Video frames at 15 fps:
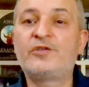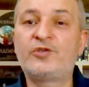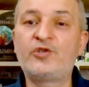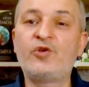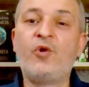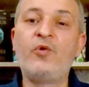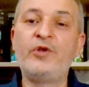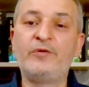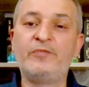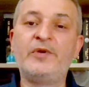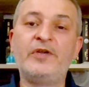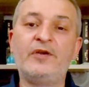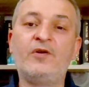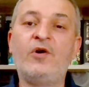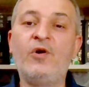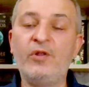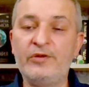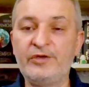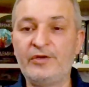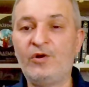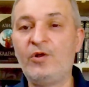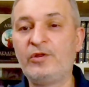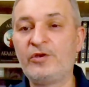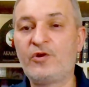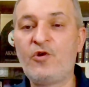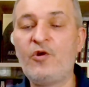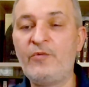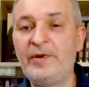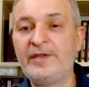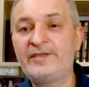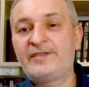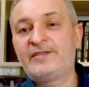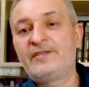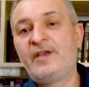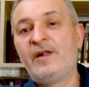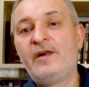showing me all the comments,